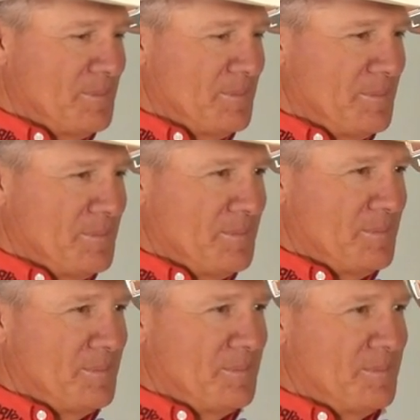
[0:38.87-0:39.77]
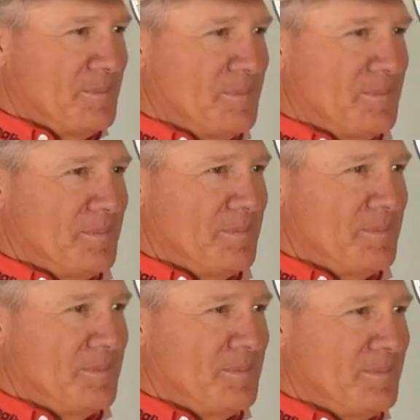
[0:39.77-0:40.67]

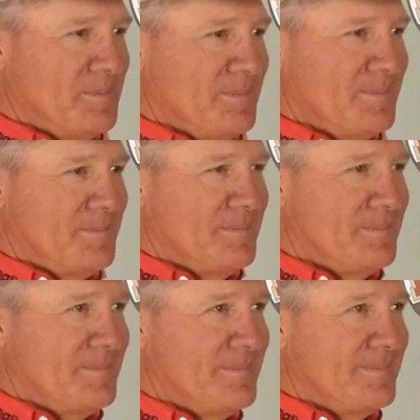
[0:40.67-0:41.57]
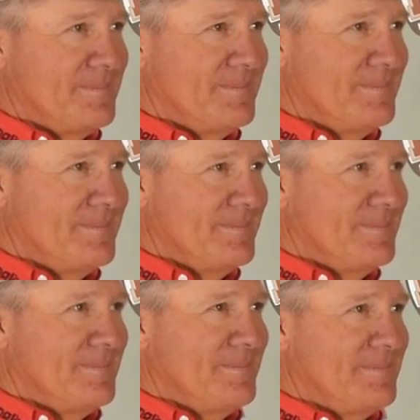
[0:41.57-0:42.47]

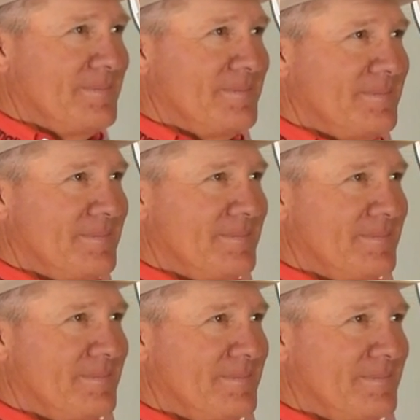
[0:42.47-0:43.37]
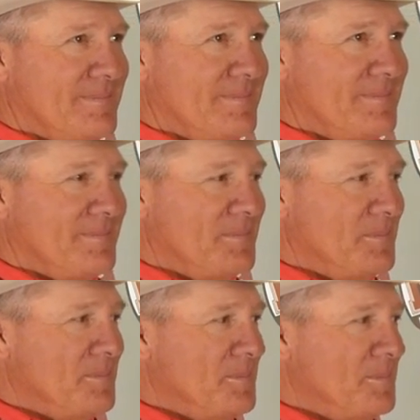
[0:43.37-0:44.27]

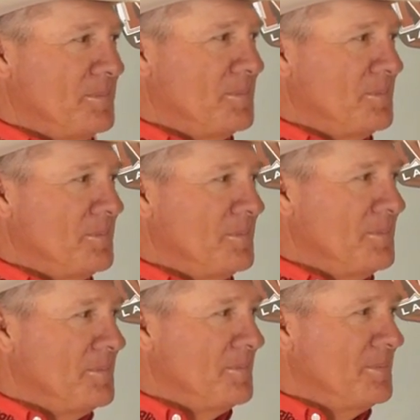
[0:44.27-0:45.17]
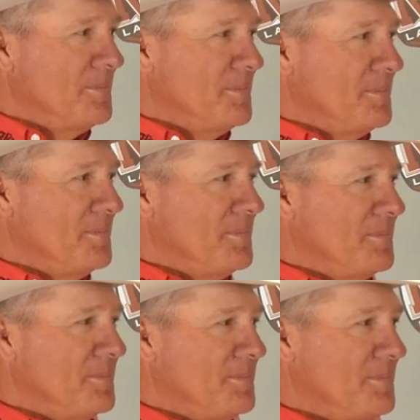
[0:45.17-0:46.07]

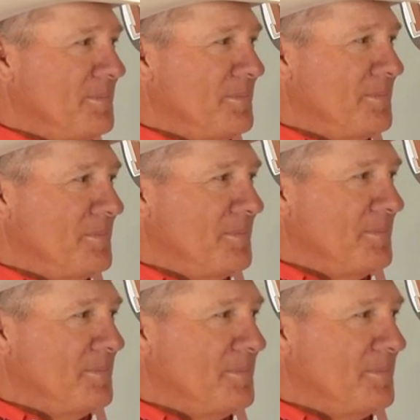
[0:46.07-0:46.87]
(silent)